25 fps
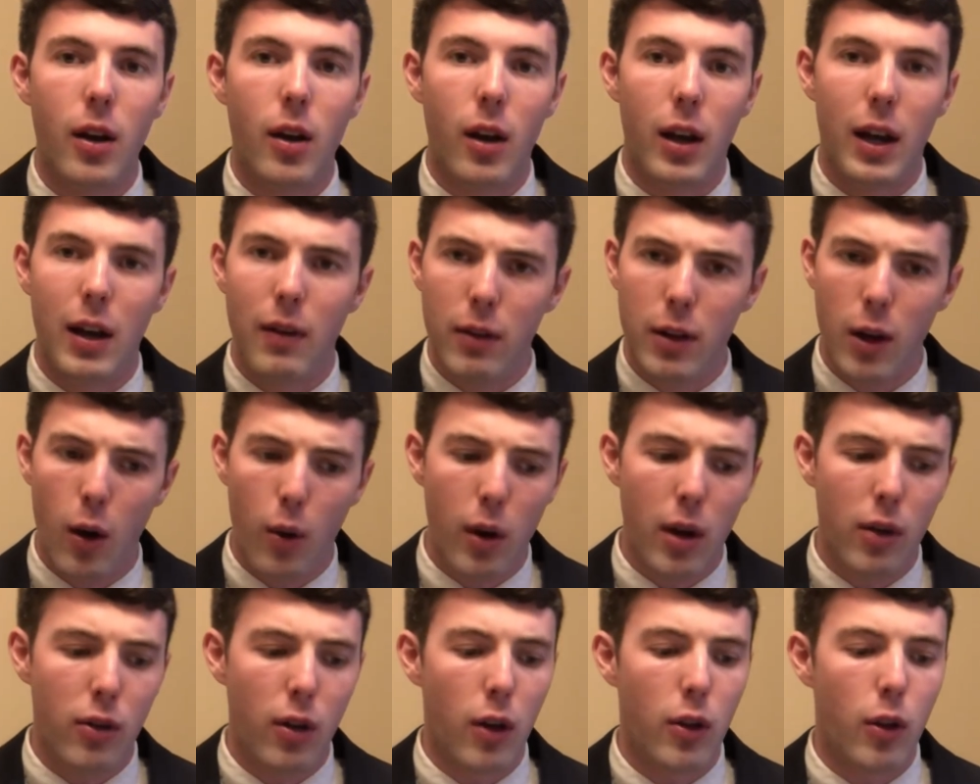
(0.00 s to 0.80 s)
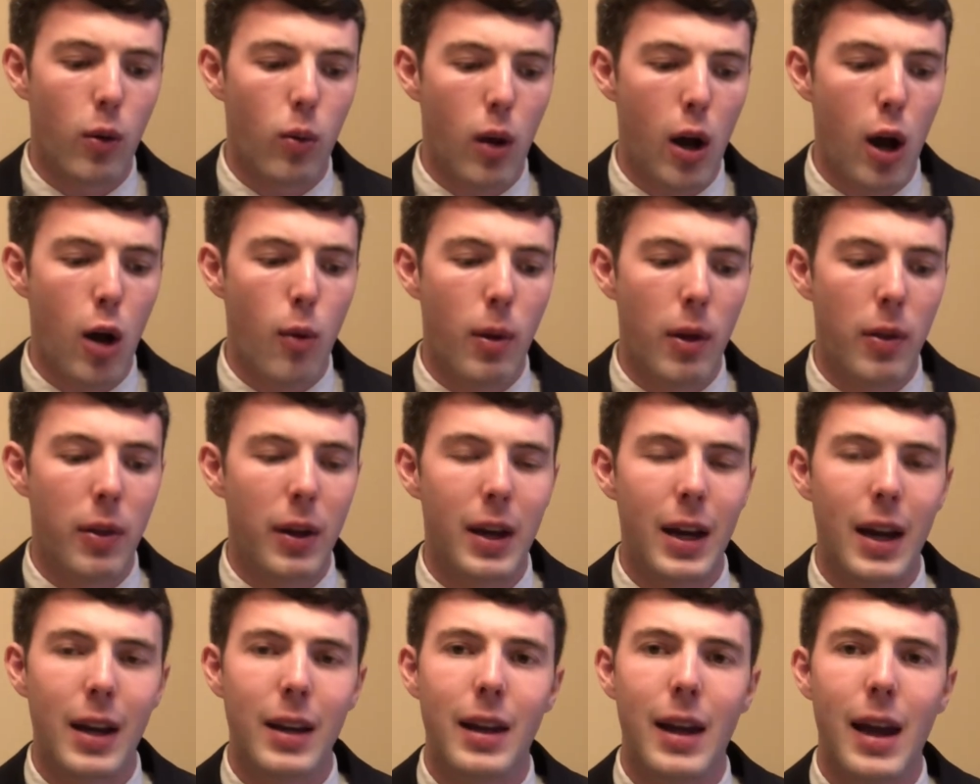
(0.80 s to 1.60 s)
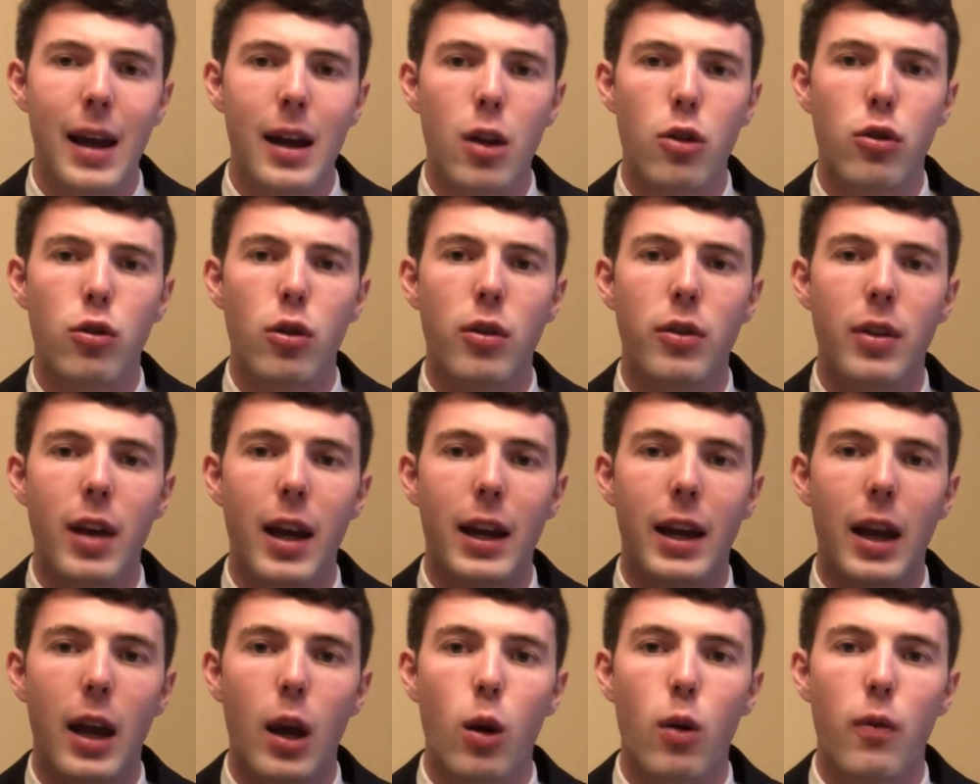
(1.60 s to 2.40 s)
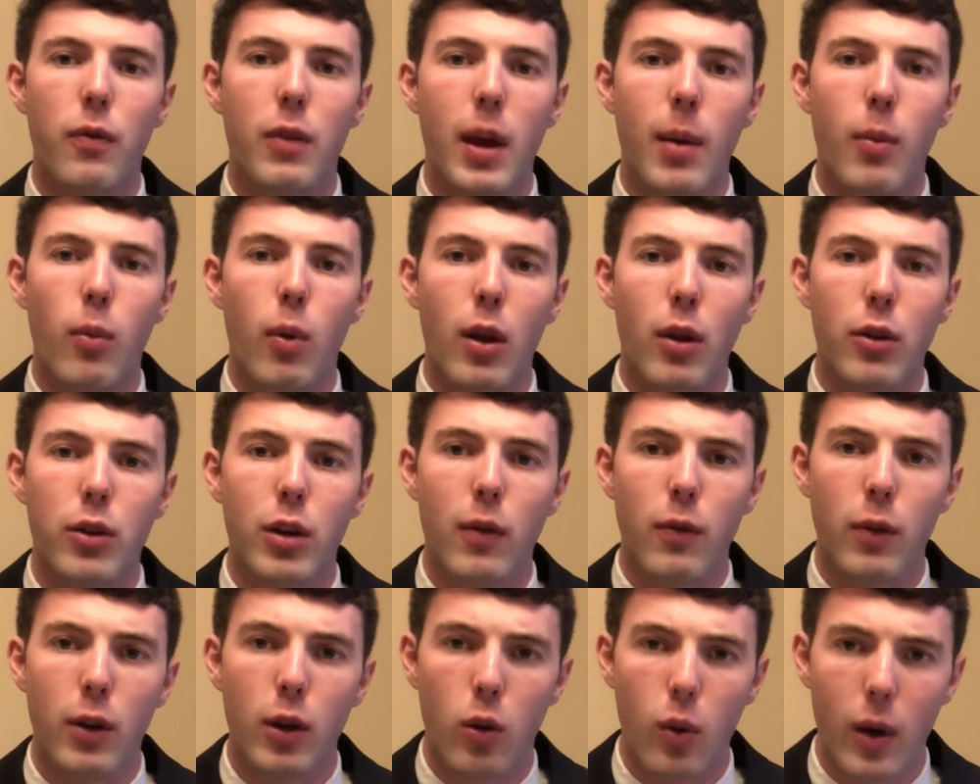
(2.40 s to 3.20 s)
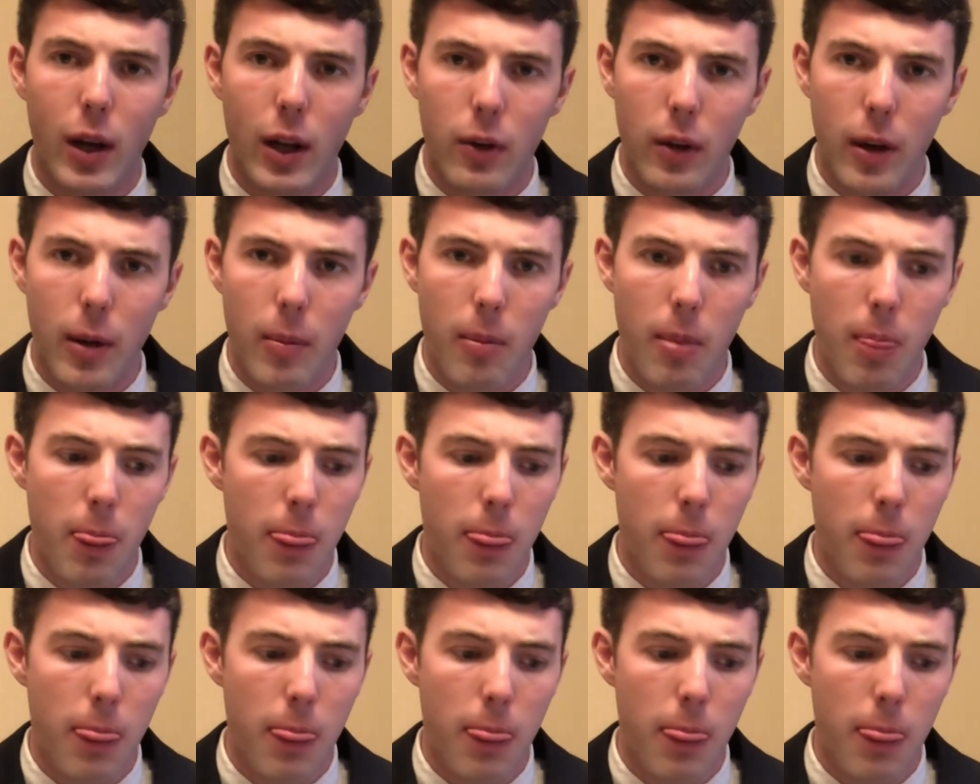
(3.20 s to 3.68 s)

Even though it is on the road, we think Indiana should take care of them relatively quickly.